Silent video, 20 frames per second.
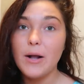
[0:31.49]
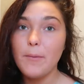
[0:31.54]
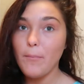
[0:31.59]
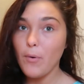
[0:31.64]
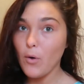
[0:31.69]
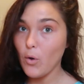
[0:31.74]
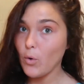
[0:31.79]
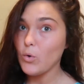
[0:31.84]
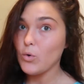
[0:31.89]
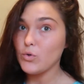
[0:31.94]

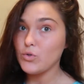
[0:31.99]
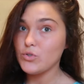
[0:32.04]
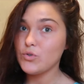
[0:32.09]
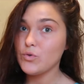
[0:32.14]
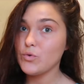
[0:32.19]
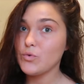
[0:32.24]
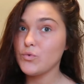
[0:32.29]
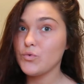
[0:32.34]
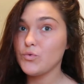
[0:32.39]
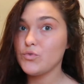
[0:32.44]

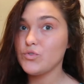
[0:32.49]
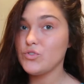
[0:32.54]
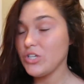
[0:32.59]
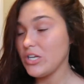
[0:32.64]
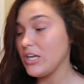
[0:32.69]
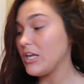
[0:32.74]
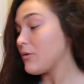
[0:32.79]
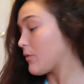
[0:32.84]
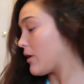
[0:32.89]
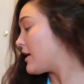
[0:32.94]
pulled
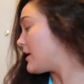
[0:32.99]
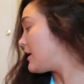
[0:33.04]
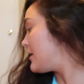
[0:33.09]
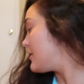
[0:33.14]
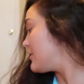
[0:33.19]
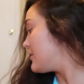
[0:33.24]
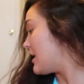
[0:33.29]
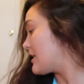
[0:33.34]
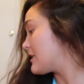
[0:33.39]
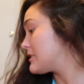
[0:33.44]
sitting right
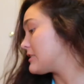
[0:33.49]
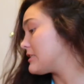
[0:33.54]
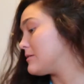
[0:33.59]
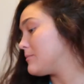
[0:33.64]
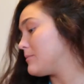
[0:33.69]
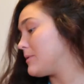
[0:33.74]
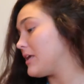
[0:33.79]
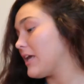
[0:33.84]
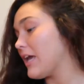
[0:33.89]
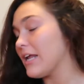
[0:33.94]
here next
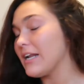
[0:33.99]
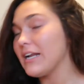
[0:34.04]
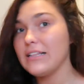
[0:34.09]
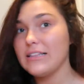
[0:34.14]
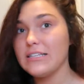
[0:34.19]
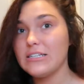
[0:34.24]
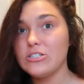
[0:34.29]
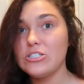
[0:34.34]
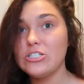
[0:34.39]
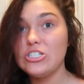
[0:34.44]
to me, and I
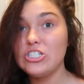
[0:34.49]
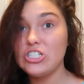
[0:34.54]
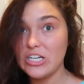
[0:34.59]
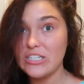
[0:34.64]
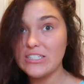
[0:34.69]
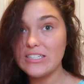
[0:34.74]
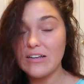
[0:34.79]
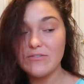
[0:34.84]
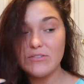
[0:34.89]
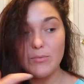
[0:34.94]
literally
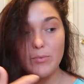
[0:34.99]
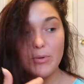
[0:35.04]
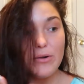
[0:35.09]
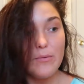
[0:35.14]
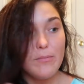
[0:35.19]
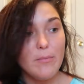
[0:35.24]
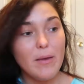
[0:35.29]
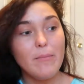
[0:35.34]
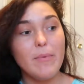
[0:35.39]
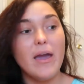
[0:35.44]
just have to put it
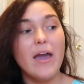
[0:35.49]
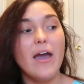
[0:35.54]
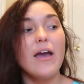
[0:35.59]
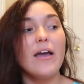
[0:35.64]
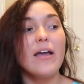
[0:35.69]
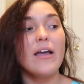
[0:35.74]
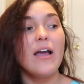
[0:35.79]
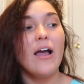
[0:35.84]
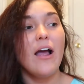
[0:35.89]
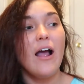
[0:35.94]
in my
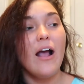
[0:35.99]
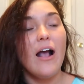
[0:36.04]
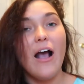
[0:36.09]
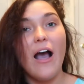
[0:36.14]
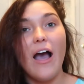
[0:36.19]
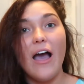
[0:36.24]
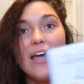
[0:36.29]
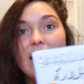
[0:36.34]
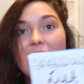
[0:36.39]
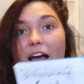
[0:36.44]
bag.
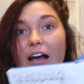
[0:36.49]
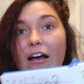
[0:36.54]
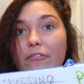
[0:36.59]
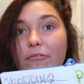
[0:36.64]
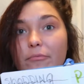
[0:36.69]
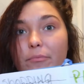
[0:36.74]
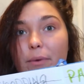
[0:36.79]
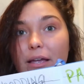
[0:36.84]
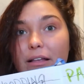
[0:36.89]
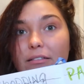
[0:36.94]
I
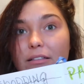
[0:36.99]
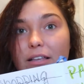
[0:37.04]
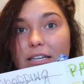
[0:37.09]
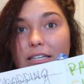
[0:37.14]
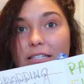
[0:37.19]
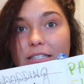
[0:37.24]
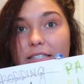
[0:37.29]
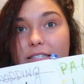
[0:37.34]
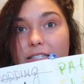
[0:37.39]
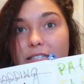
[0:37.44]
have my
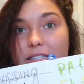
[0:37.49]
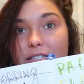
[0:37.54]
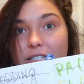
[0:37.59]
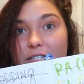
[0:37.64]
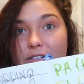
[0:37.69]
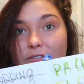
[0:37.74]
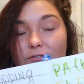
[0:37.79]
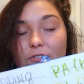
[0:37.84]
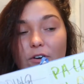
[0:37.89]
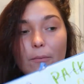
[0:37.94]

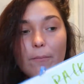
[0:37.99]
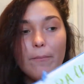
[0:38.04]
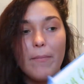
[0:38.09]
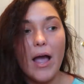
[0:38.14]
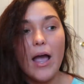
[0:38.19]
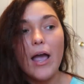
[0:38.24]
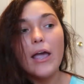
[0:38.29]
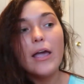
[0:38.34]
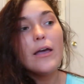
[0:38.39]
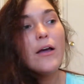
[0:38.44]
list from
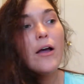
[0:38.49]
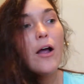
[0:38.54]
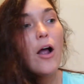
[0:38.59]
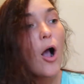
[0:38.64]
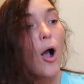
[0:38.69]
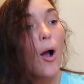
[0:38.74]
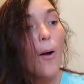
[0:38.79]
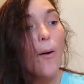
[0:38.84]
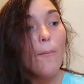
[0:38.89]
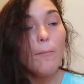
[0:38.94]
my
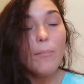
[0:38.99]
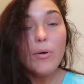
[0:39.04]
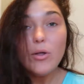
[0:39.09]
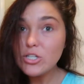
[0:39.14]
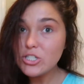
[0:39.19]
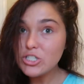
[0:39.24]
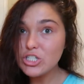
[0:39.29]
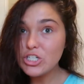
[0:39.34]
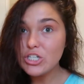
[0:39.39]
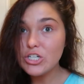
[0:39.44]

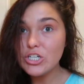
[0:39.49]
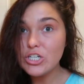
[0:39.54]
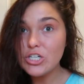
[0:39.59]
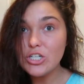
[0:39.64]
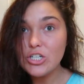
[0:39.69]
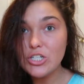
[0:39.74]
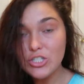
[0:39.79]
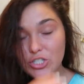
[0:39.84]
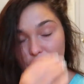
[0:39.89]
bullet journal,